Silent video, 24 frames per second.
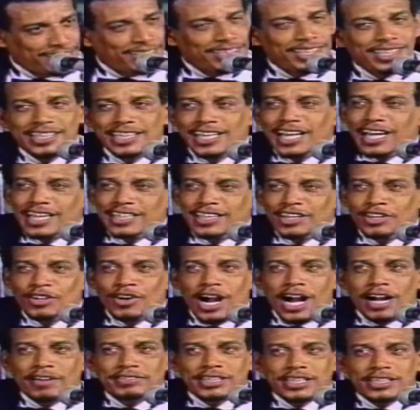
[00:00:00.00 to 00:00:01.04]
Yeah, they don't
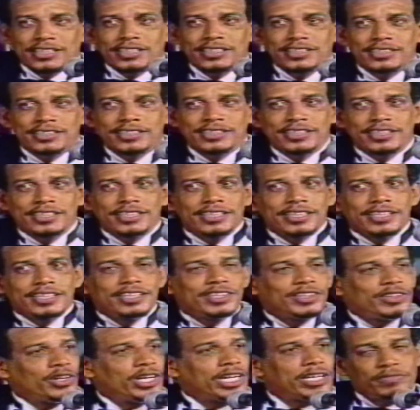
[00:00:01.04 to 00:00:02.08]
have it.
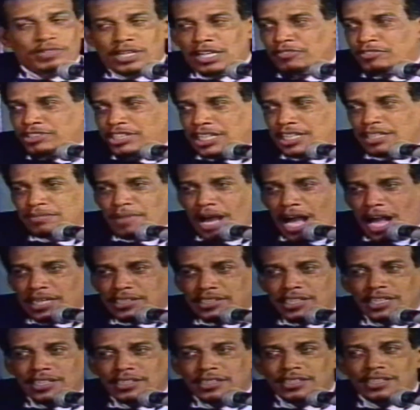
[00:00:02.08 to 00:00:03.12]
If Dean
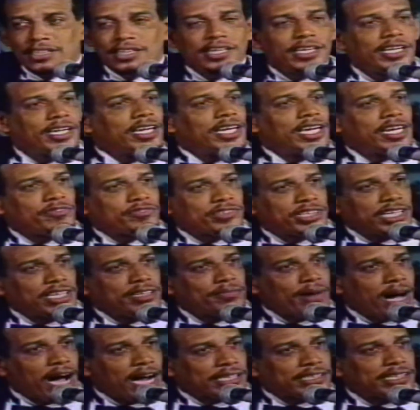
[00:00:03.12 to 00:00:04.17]
Martin
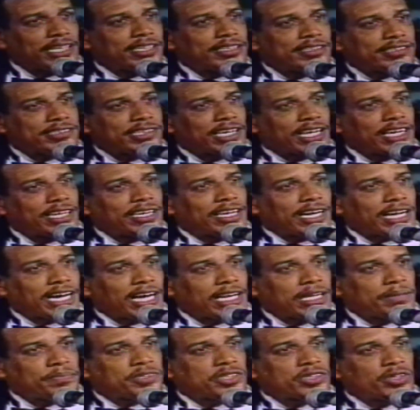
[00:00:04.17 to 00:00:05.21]
singing a
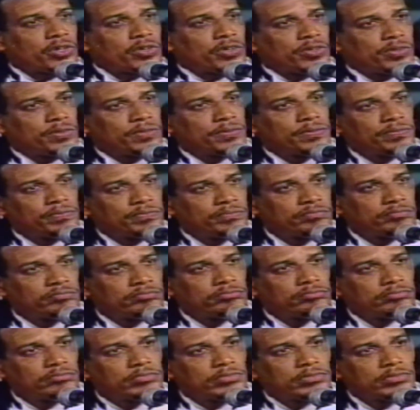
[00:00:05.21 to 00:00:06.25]
calypso.
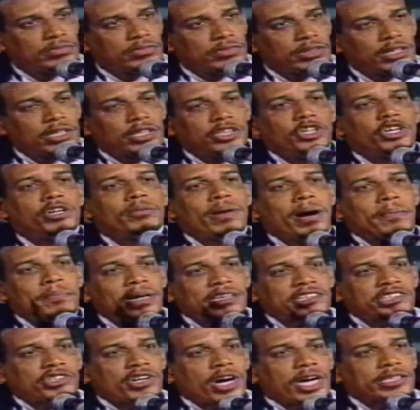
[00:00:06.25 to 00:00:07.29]
You remember
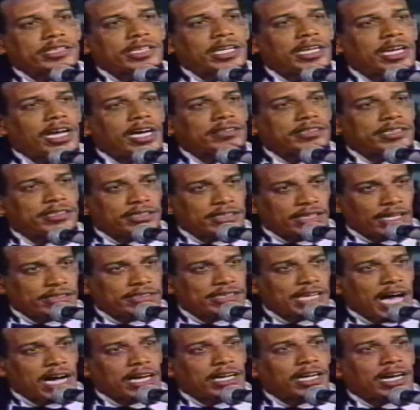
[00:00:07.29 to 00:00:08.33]
Scrantle Lux
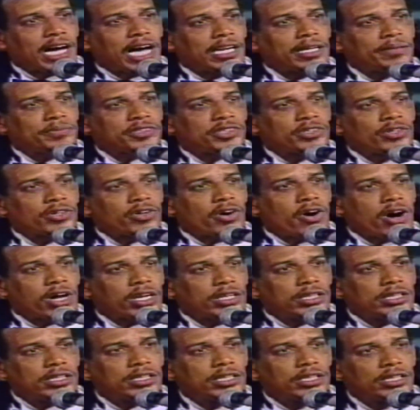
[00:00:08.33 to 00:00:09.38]
sang a calypso
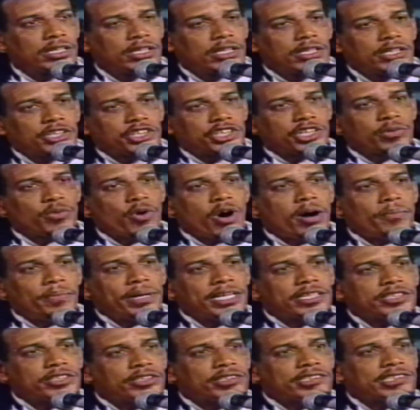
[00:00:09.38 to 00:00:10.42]
called She Want Me
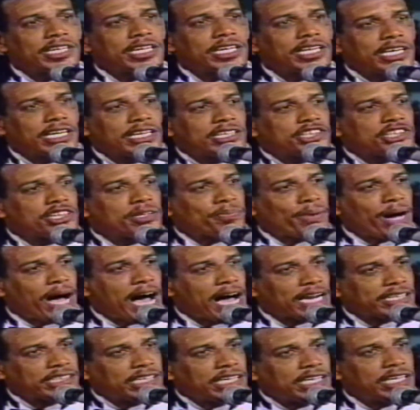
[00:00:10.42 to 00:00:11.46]
to Sing in She
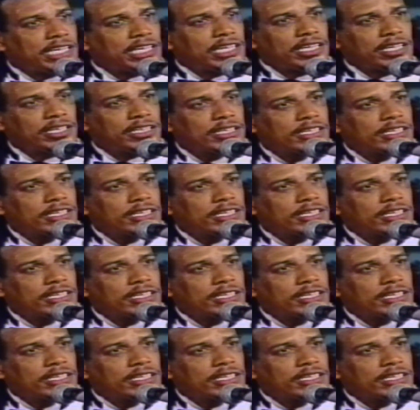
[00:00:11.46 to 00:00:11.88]
Party